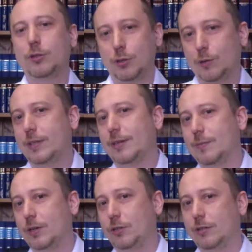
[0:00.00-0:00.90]
to do with the
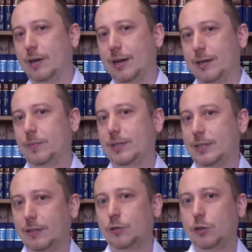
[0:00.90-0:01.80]
commission earned but
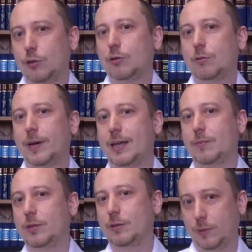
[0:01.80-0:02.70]
still due to
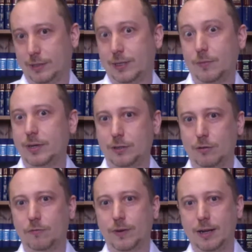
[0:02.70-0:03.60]
payment while someone is
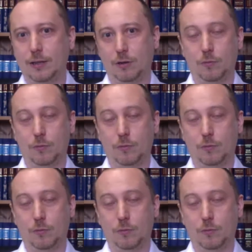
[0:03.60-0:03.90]
on furlough.